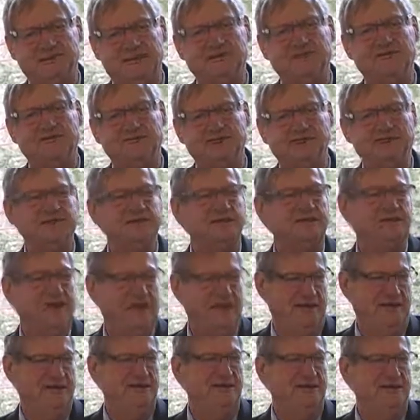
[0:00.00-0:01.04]
entered into
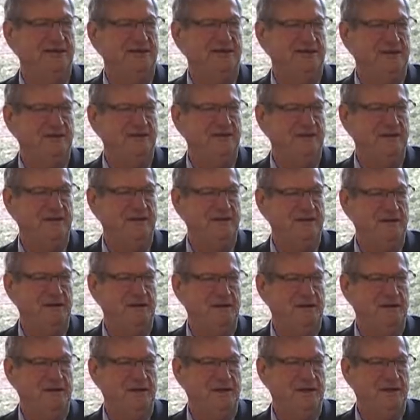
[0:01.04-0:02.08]
Canada
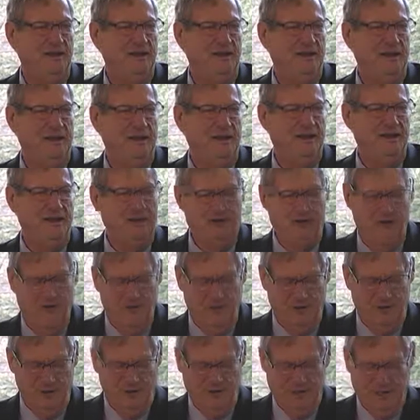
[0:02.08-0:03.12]
and how
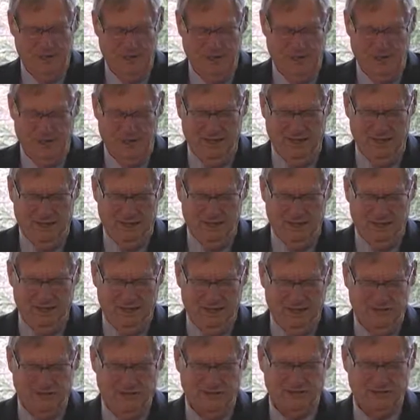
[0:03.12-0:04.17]
we
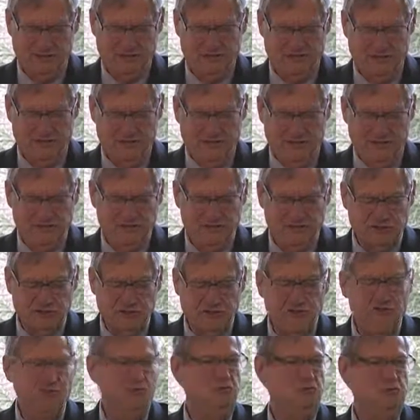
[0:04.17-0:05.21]
just
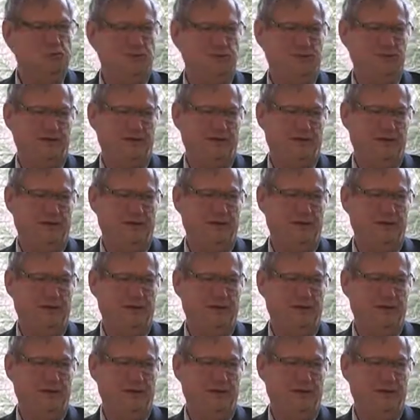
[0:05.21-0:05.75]
assumed